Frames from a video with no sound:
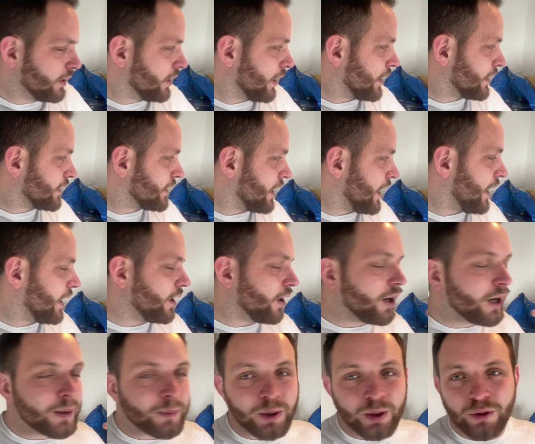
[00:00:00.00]
Again,
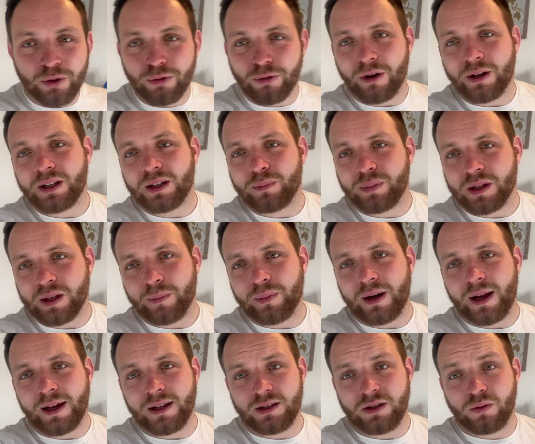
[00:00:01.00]
I am incredibly
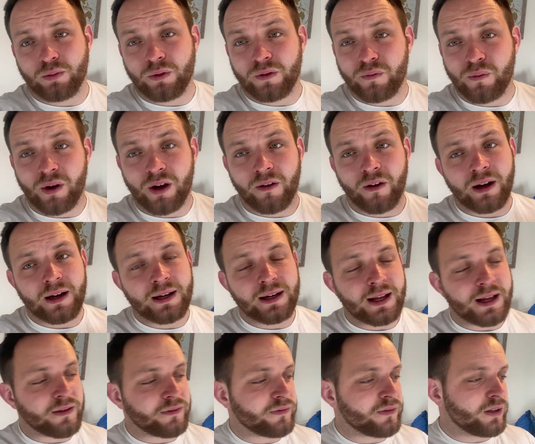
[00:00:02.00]
blessed with where I
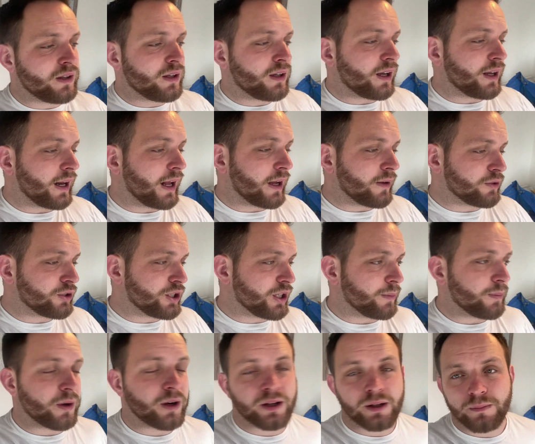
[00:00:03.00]
live and how
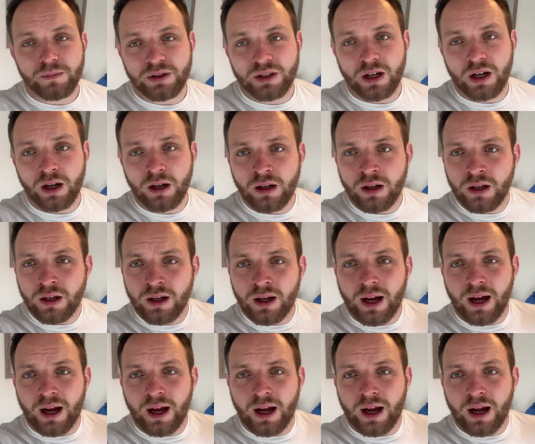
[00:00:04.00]
cheap items are